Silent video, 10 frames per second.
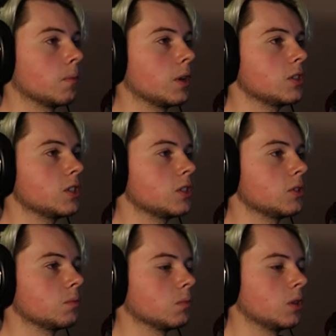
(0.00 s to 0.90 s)
Let's just
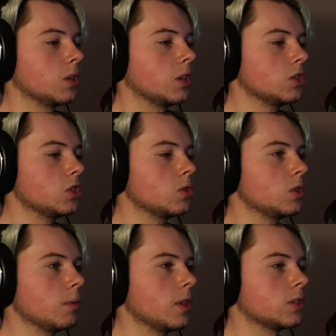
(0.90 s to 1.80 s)
let's just do
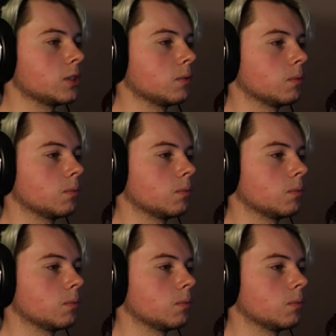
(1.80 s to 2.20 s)
some of this.